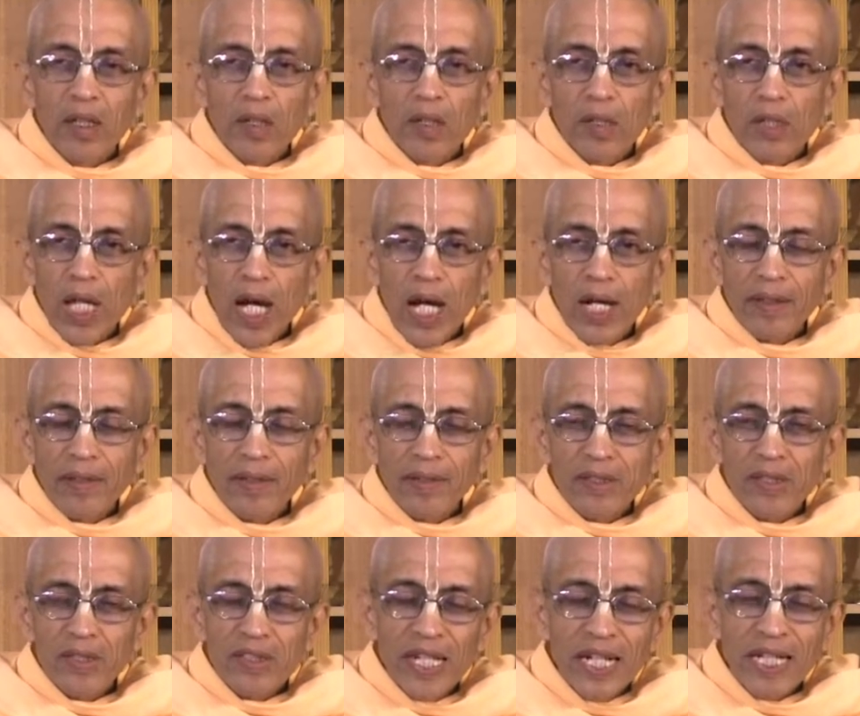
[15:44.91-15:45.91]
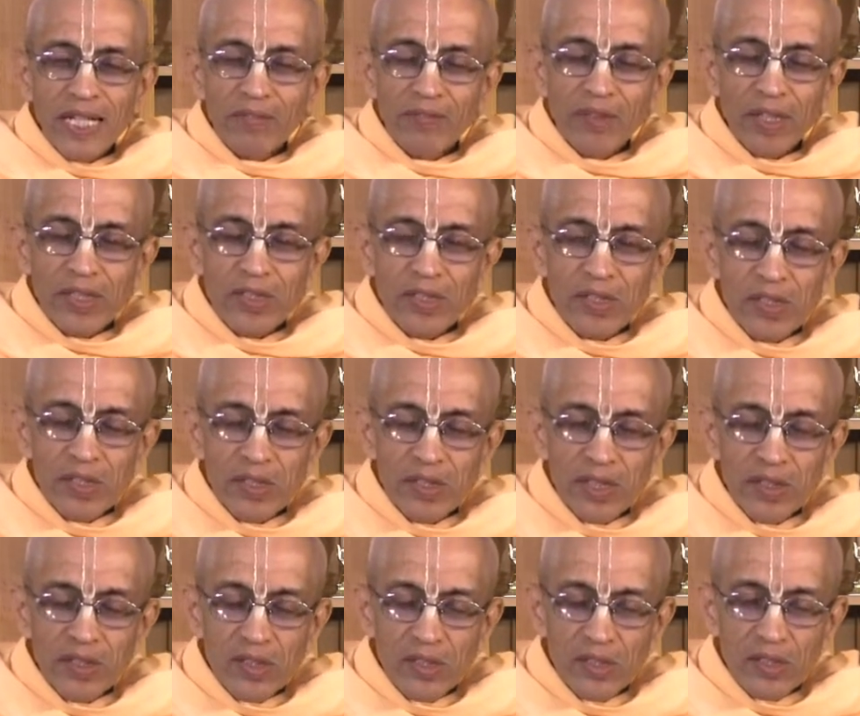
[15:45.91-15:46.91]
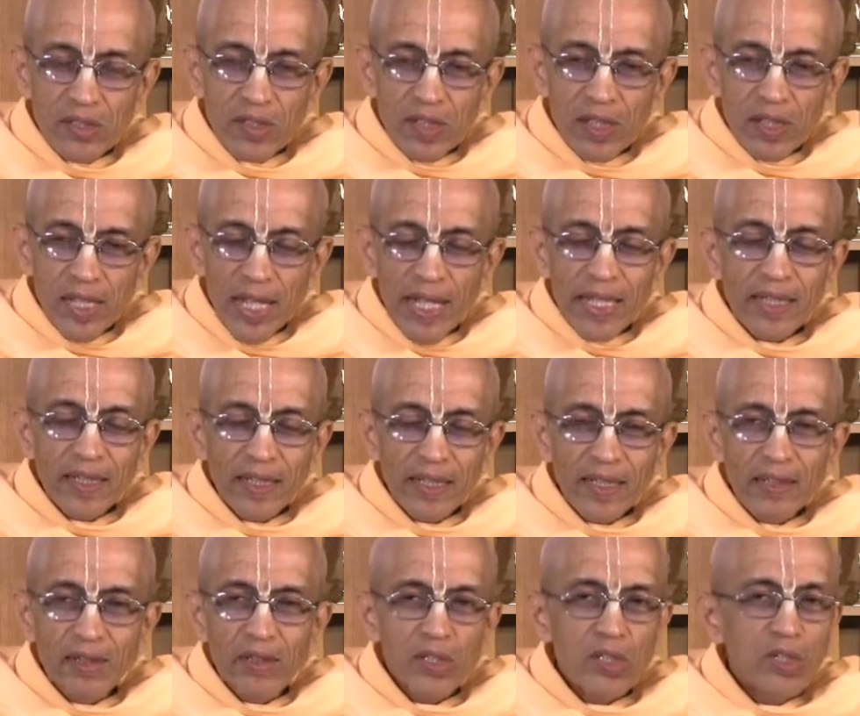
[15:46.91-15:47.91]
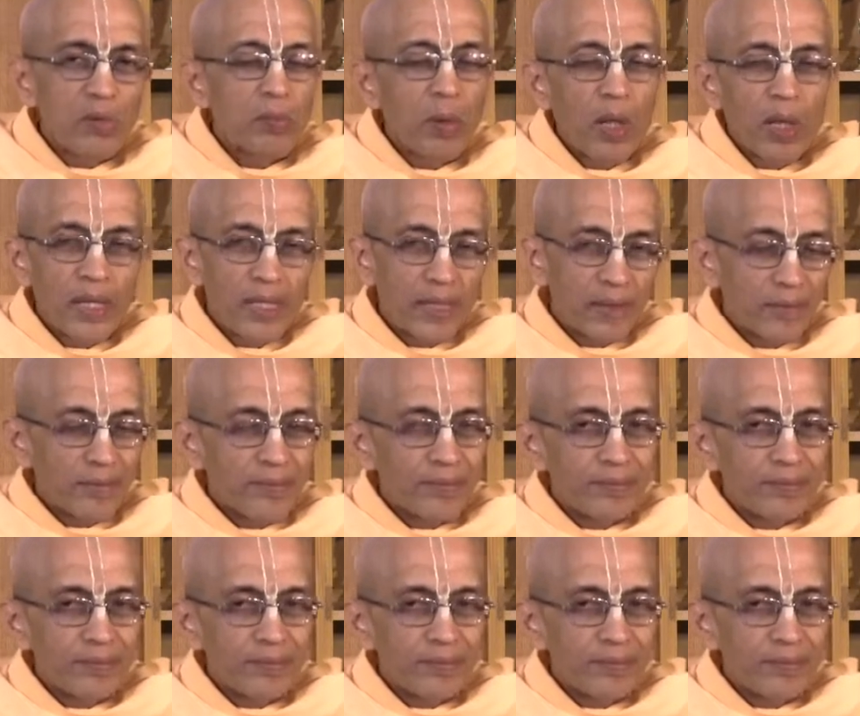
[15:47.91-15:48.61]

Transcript: not the state of existence like in this body.